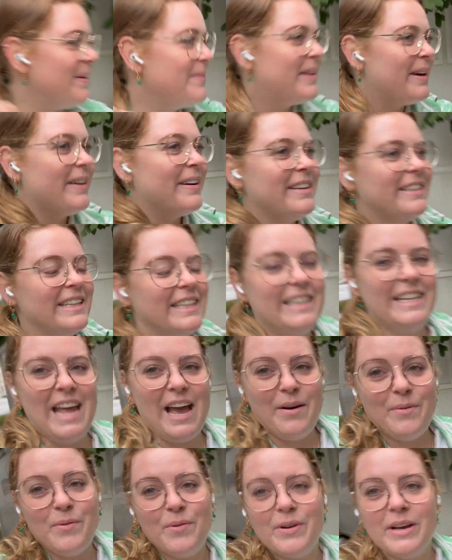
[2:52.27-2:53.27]
currently
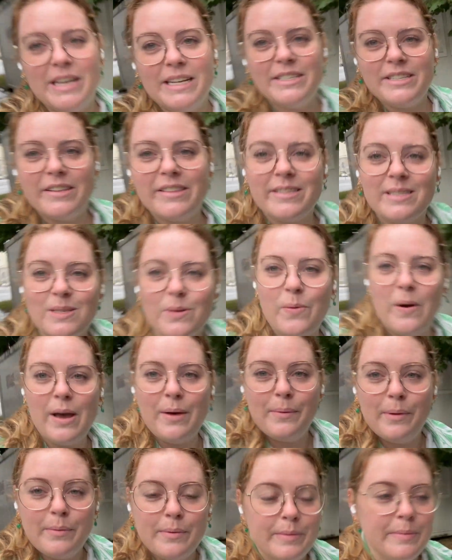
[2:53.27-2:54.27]
now walking to the square
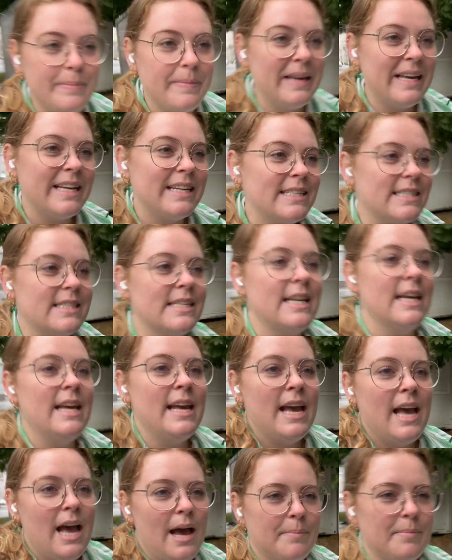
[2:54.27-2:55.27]
where we meet.
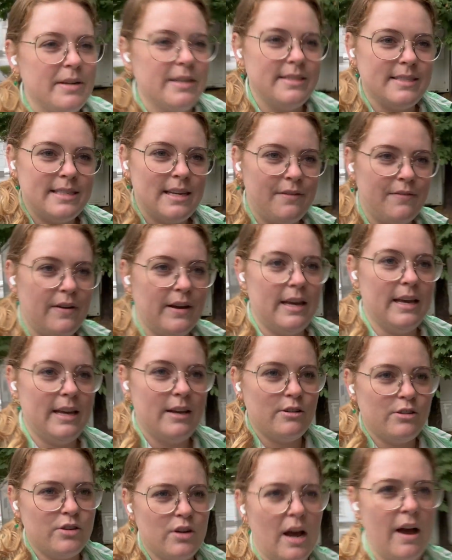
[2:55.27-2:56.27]
I'm going to see if I
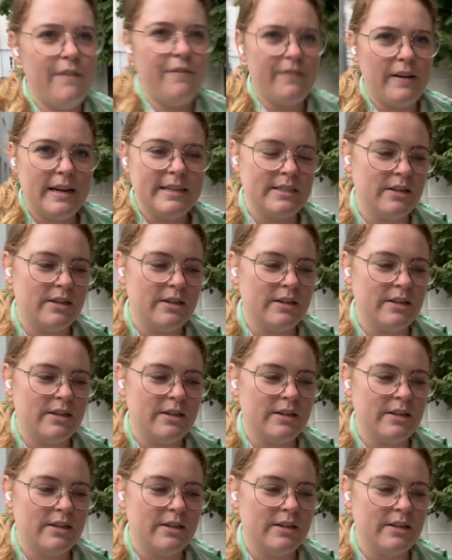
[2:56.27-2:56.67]
can try find a